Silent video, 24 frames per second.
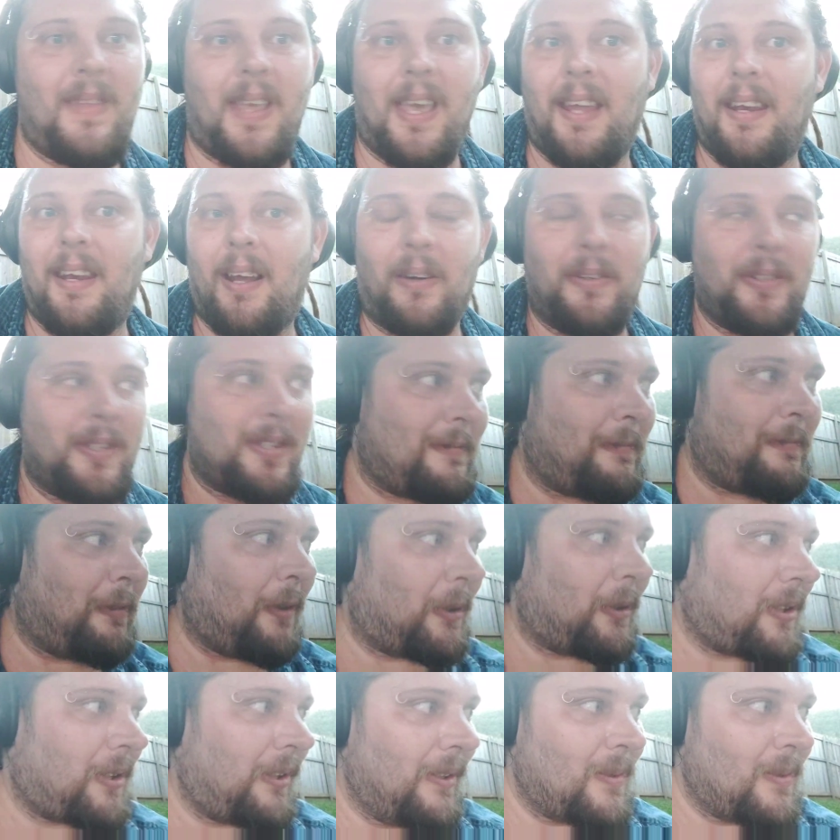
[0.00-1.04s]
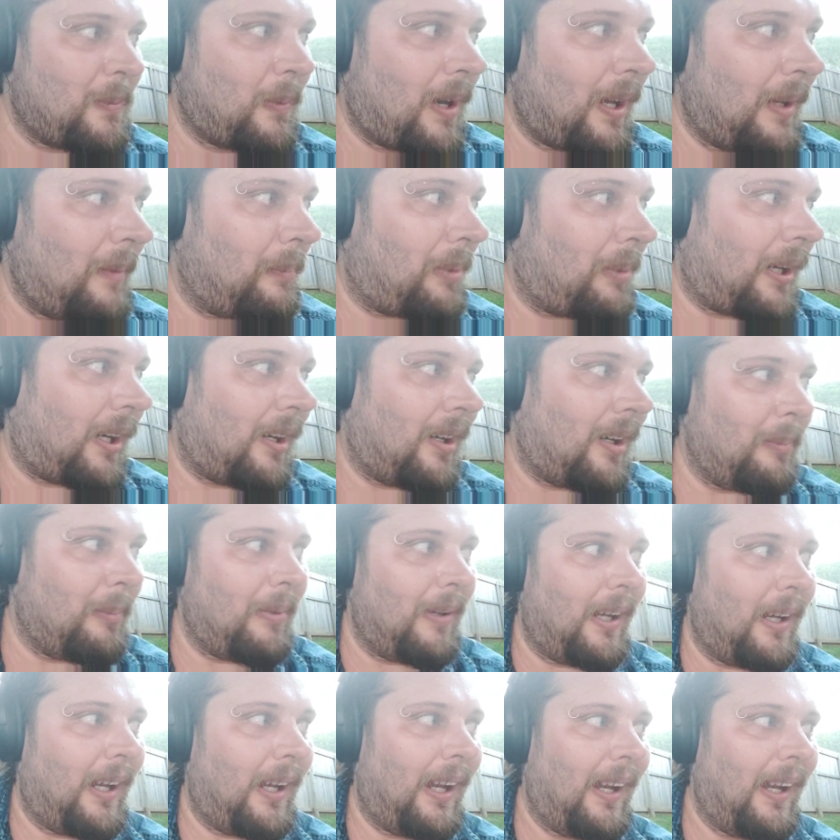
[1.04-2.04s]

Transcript: and they'll just flock to this one pub